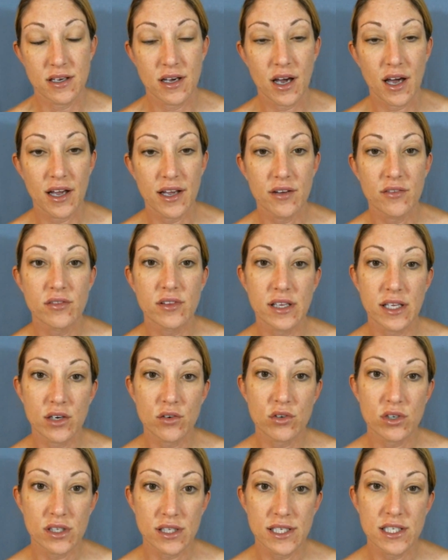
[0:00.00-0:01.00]
I have
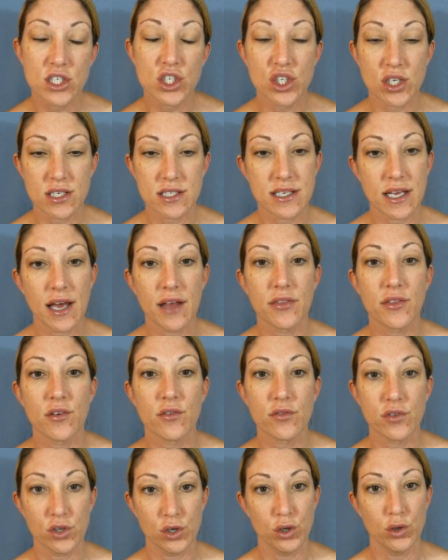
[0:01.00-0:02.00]
literally just had the
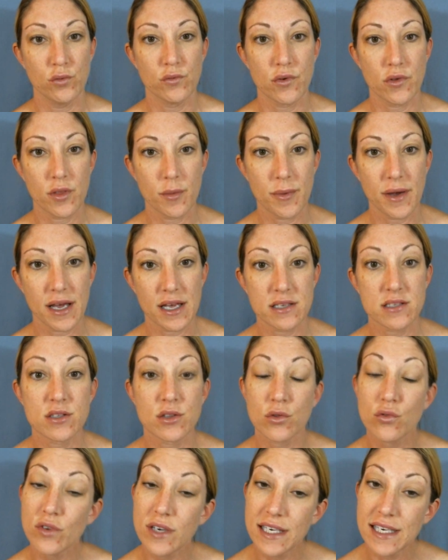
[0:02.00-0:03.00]
flu for the past
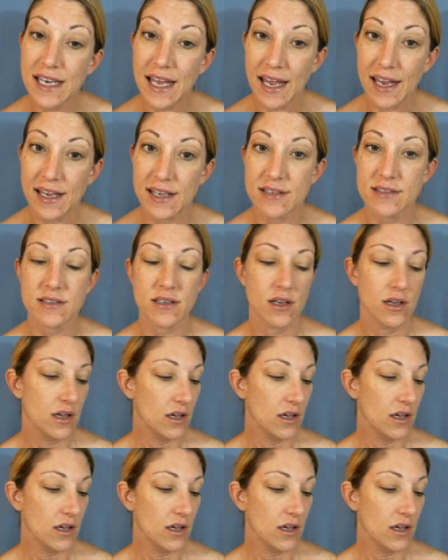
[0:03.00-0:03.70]
3 days.